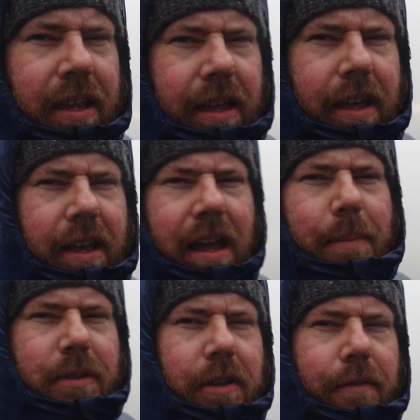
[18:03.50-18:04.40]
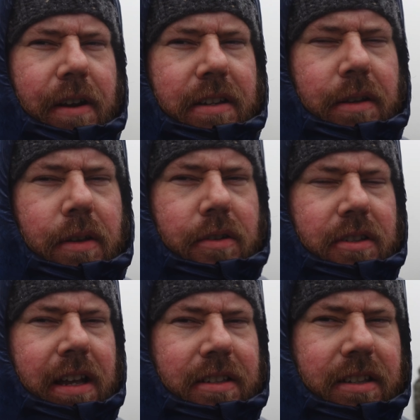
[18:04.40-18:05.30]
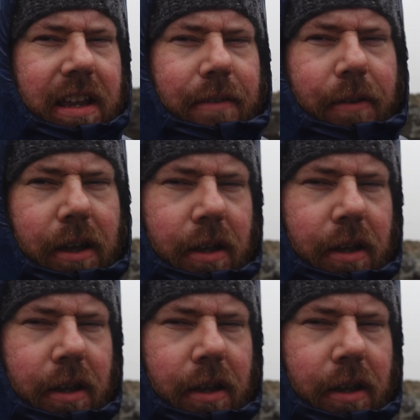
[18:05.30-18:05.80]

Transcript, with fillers: yeah, absolutely freezing. Just had Steve